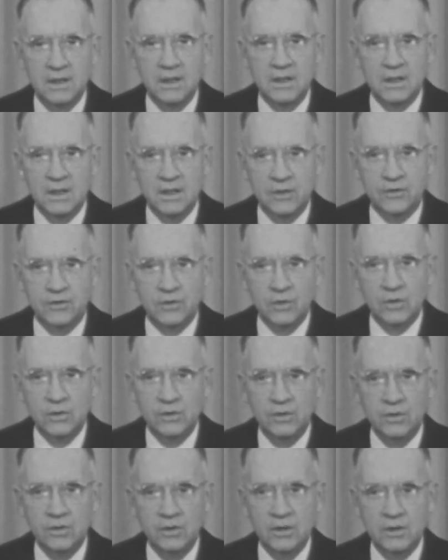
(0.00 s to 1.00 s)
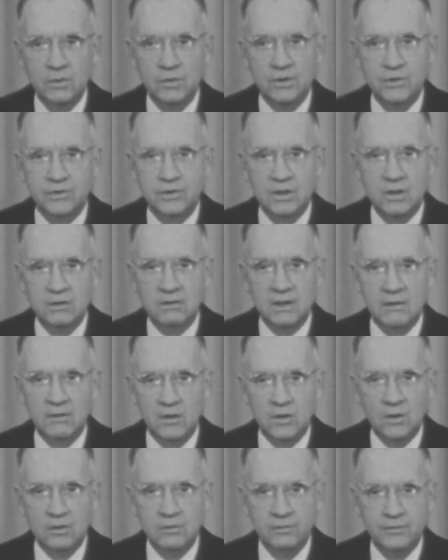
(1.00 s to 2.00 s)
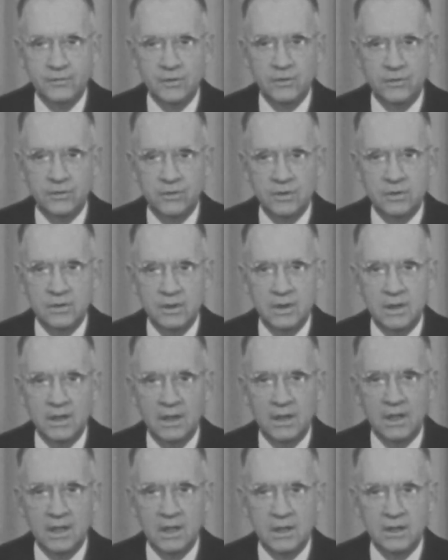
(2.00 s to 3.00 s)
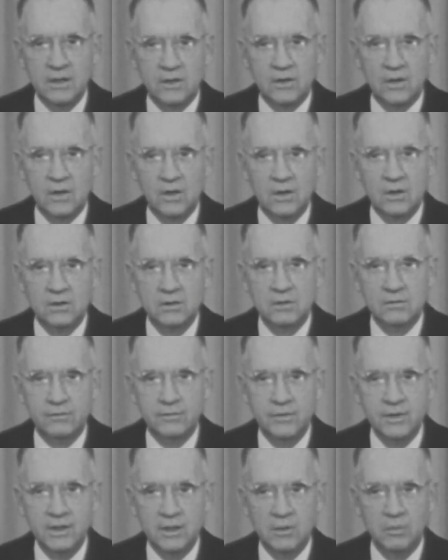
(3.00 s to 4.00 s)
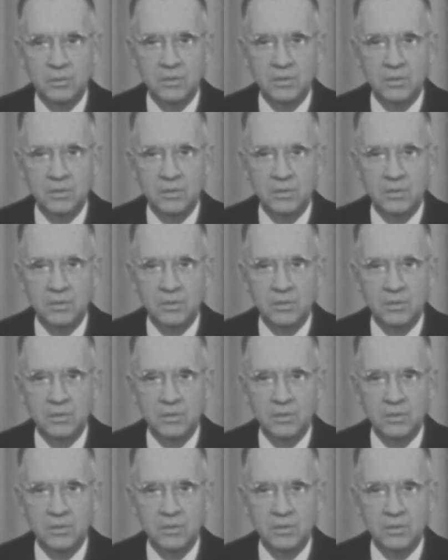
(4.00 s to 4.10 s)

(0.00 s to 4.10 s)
In so doing, we serve our own future and the cause of freedom